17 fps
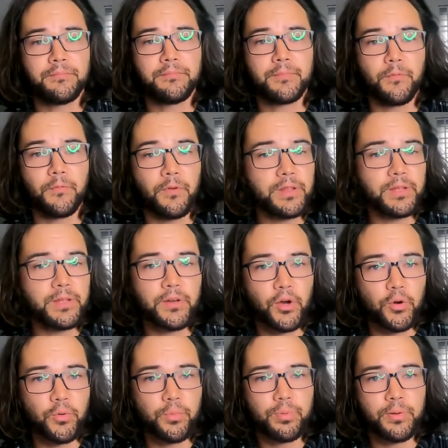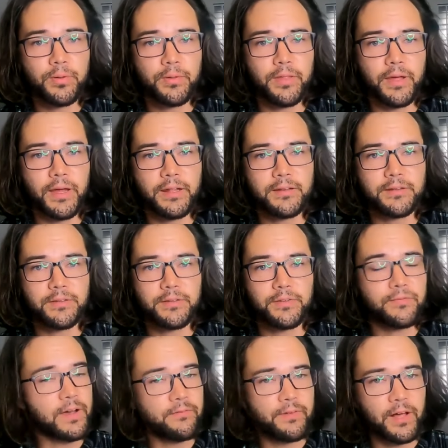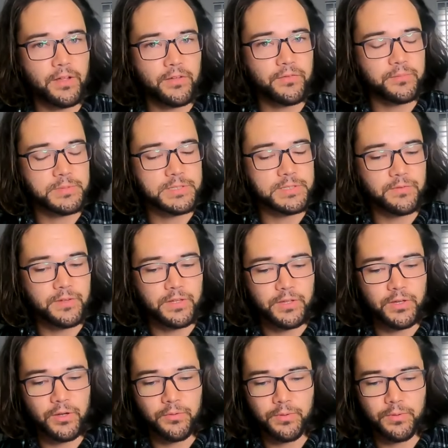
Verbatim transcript: really hope that you found value from this video